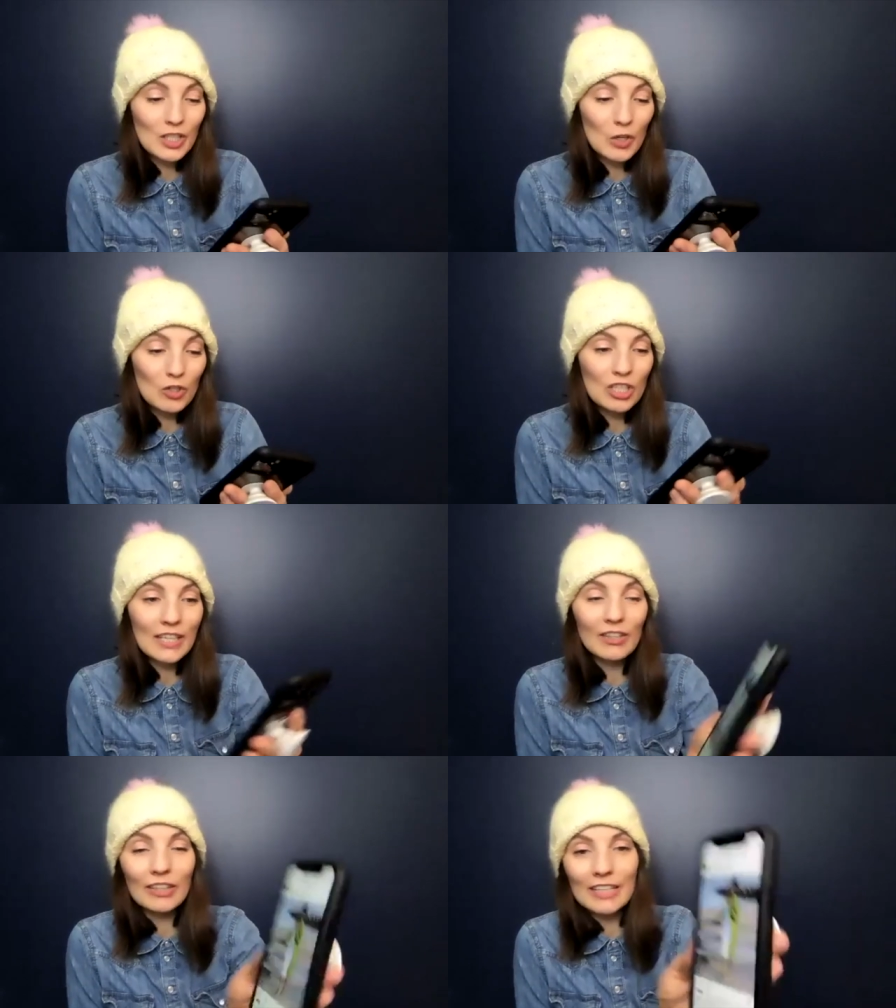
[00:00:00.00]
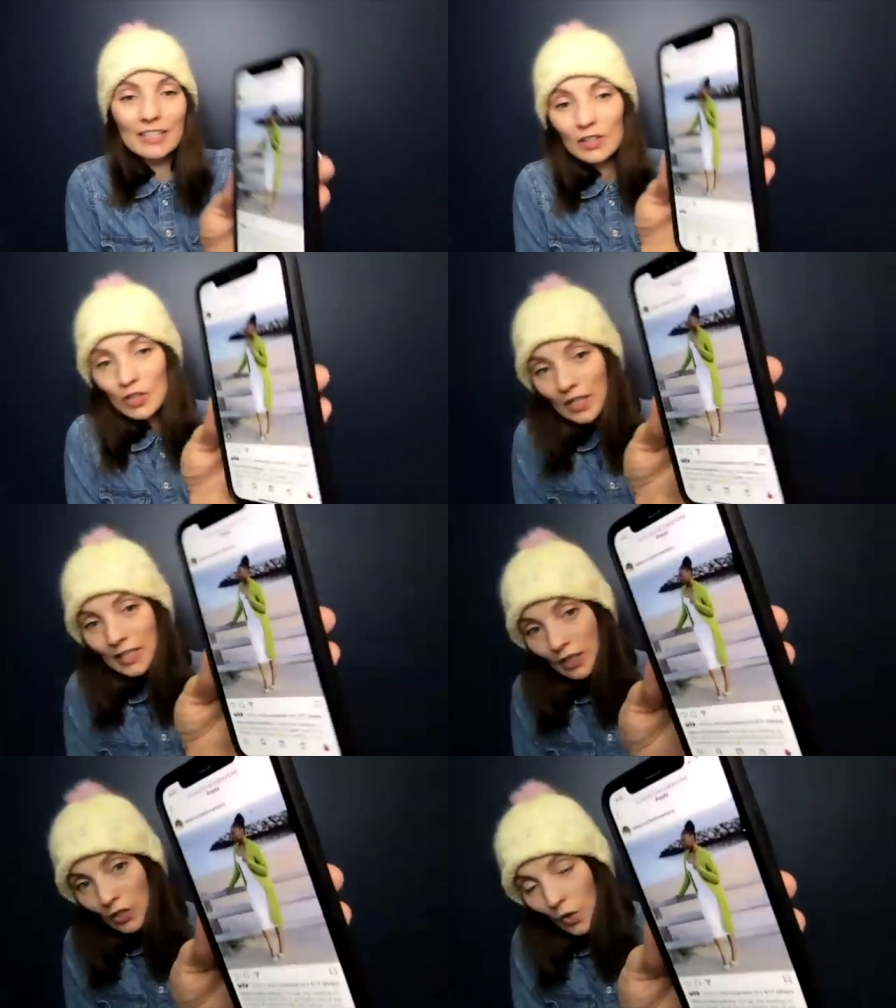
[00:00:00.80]
so chic. Look, it's a
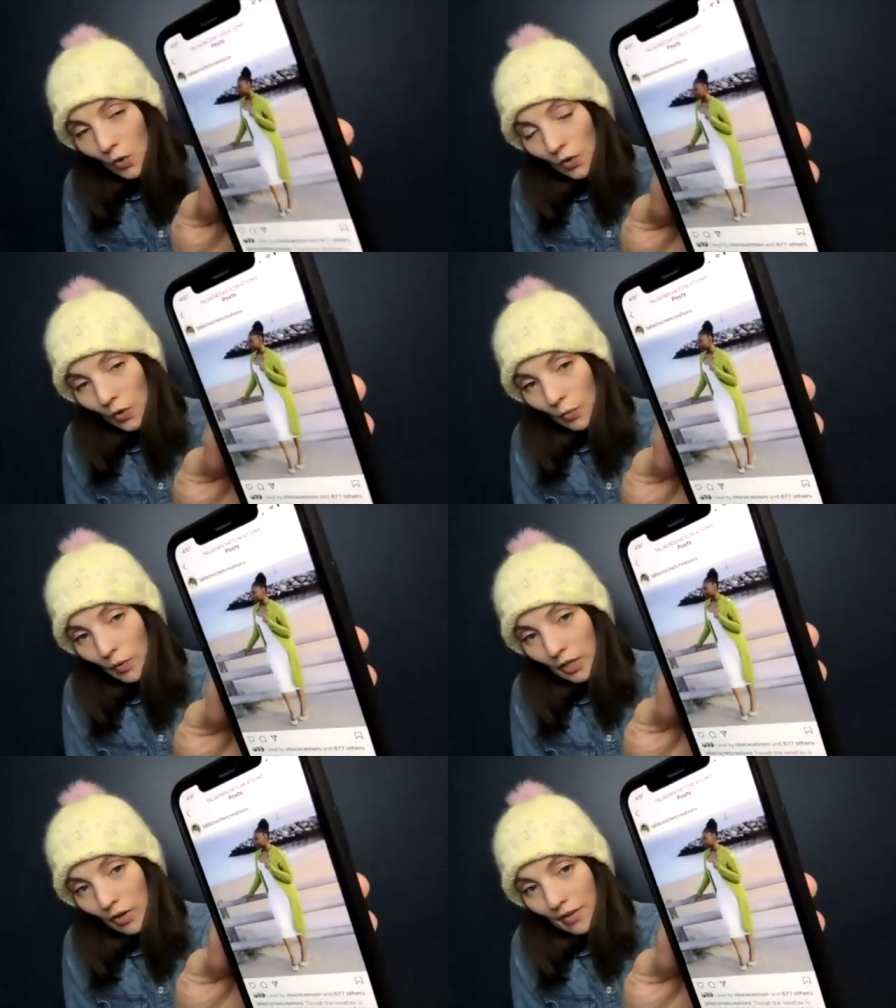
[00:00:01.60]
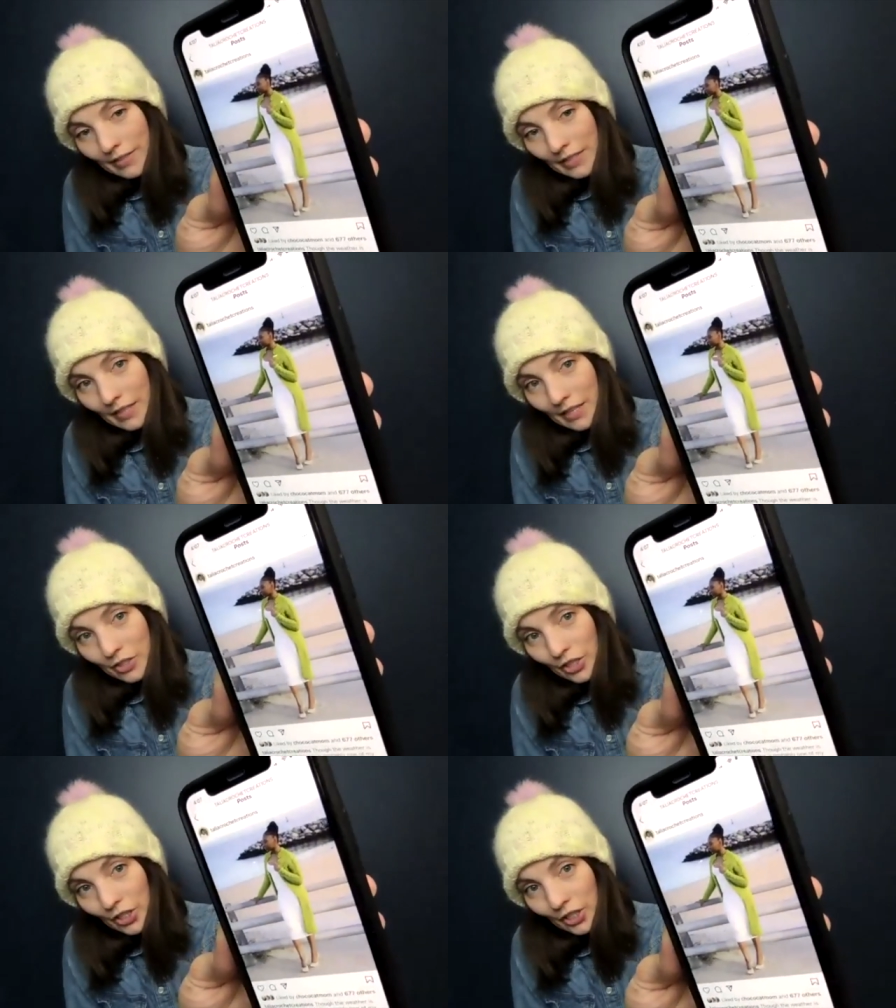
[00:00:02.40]
it's a total. What do you call this? A
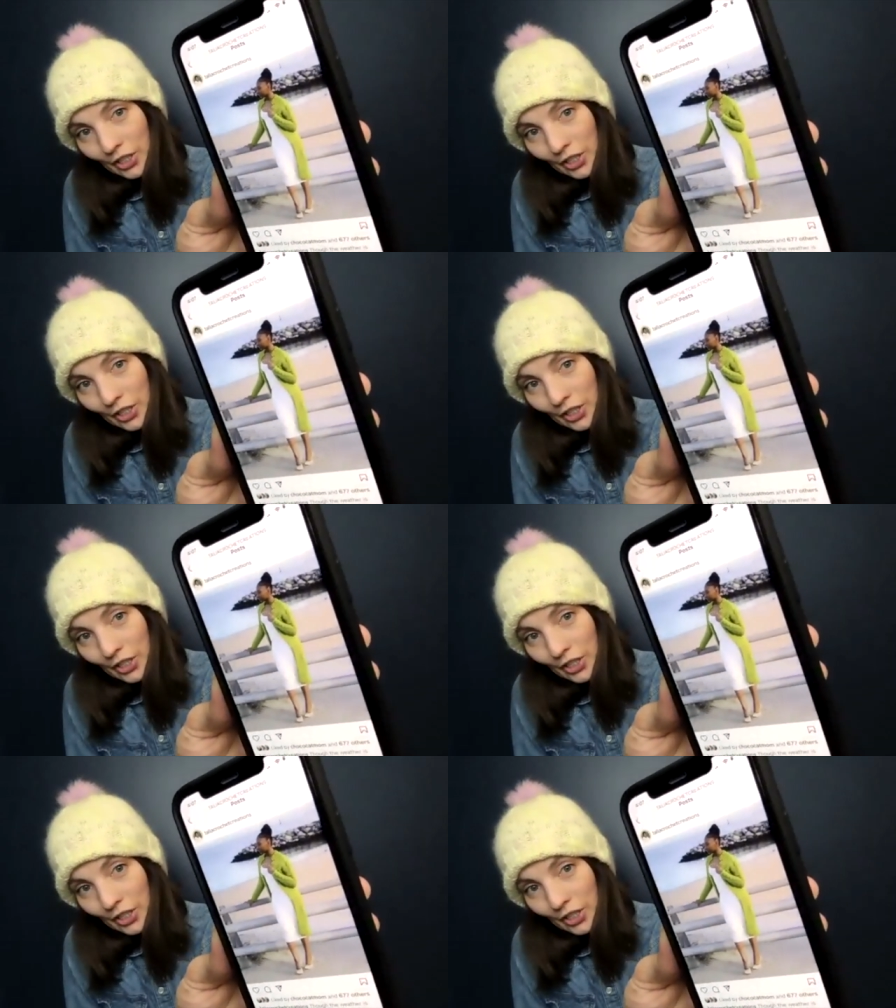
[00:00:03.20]
duster?